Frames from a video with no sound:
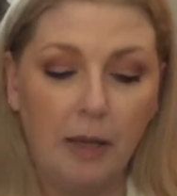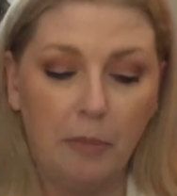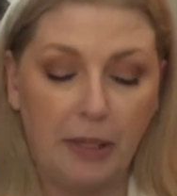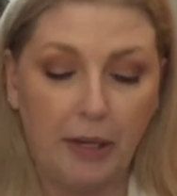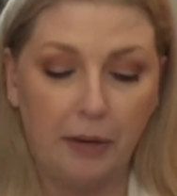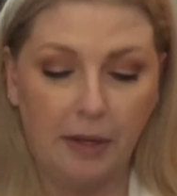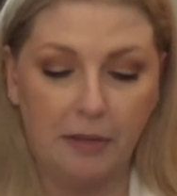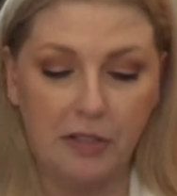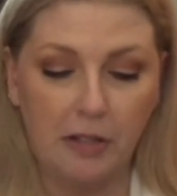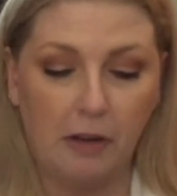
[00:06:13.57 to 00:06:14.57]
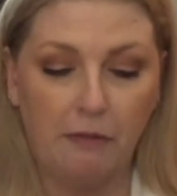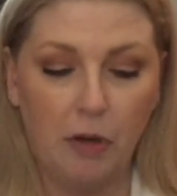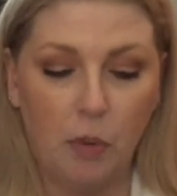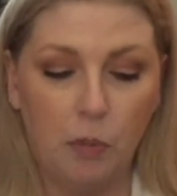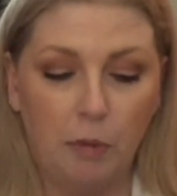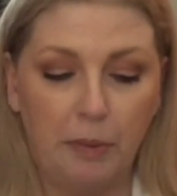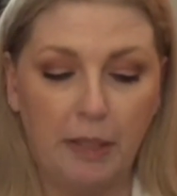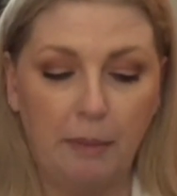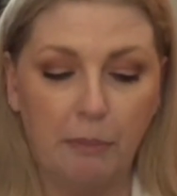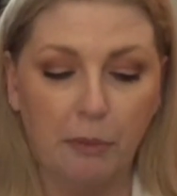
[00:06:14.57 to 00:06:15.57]
player of cell phone will
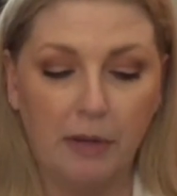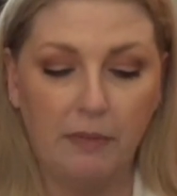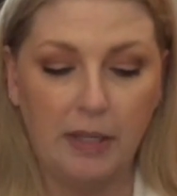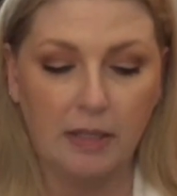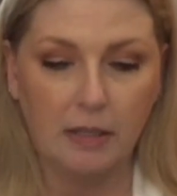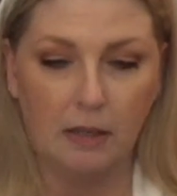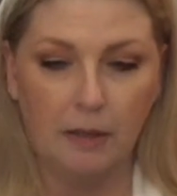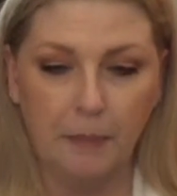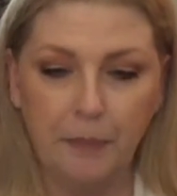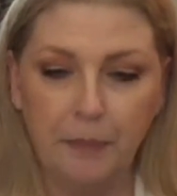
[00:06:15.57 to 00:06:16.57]
play previous song.